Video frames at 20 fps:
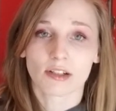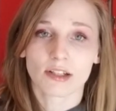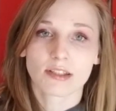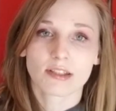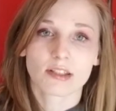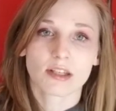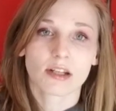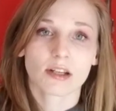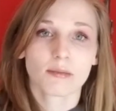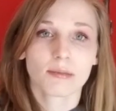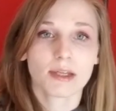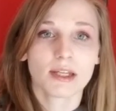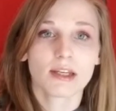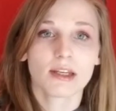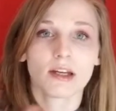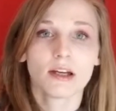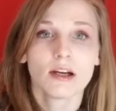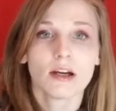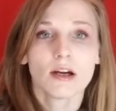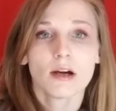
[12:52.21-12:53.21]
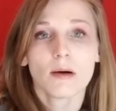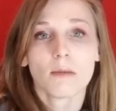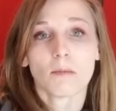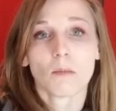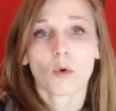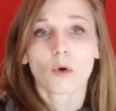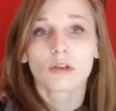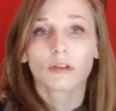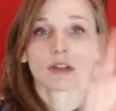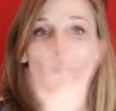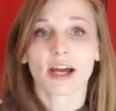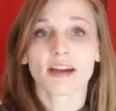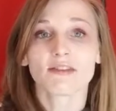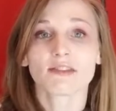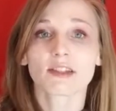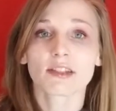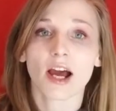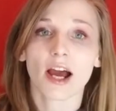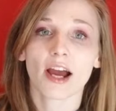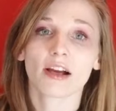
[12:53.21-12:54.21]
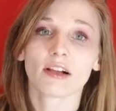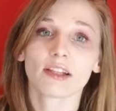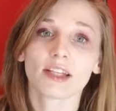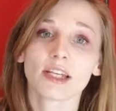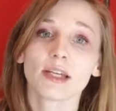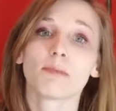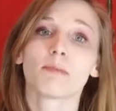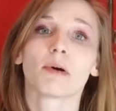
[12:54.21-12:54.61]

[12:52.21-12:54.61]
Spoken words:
It's gonna be more lifestyle-y,